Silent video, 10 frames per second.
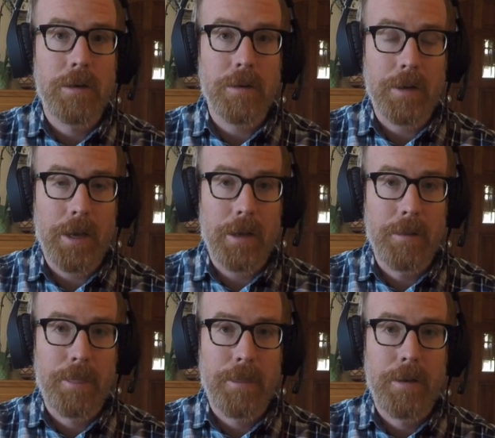Okay,
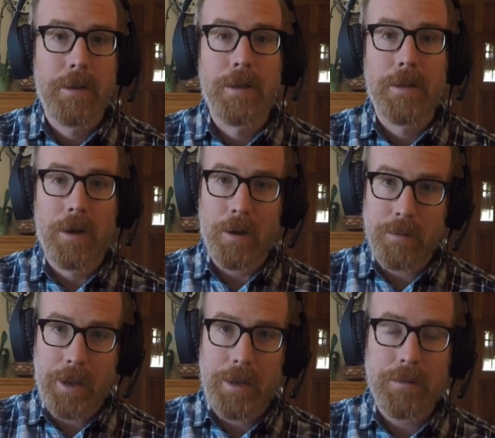all
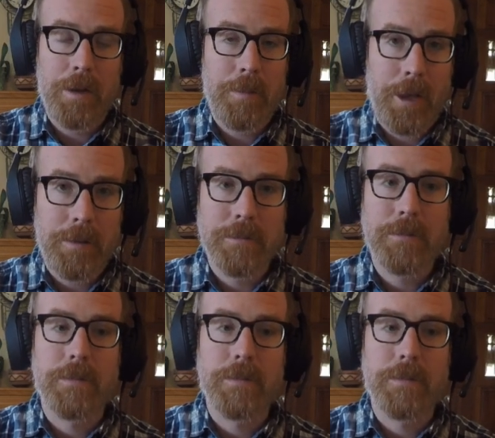right, not bad.